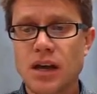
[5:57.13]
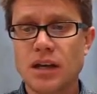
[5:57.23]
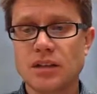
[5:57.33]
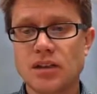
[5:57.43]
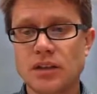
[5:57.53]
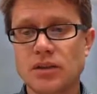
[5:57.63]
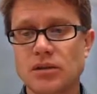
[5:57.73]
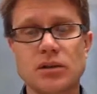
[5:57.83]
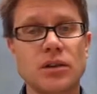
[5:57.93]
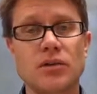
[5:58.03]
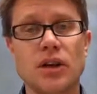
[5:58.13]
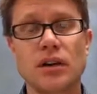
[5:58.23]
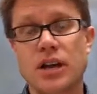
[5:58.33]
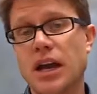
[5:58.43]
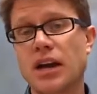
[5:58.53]
and it's also delivered
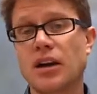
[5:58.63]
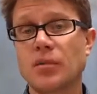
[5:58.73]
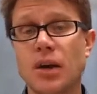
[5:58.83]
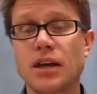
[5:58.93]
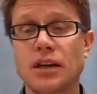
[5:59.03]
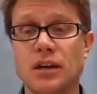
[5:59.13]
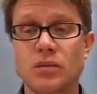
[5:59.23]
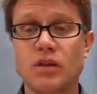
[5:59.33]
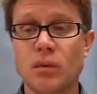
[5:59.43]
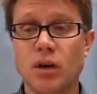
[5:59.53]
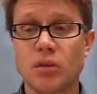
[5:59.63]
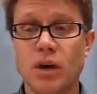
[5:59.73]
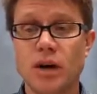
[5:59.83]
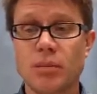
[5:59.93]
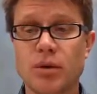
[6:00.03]
onto hair, making it somewhat
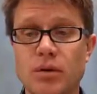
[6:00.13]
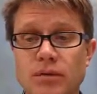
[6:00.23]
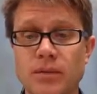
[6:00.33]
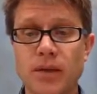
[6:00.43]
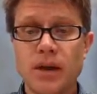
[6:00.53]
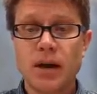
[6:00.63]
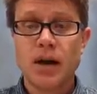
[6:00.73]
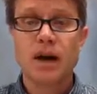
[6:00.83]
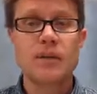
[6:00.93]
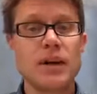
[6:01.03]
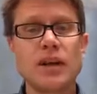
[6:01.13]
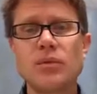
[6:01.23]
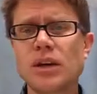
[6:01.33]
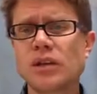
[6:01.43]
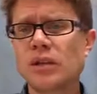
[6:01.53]
waterproof. And
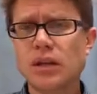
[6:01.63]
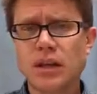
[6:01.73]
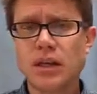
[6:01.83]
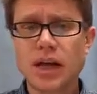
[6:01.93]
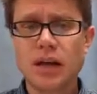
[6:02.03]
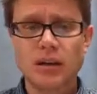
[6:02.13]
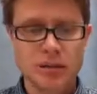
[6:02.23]
then we could look at the nail.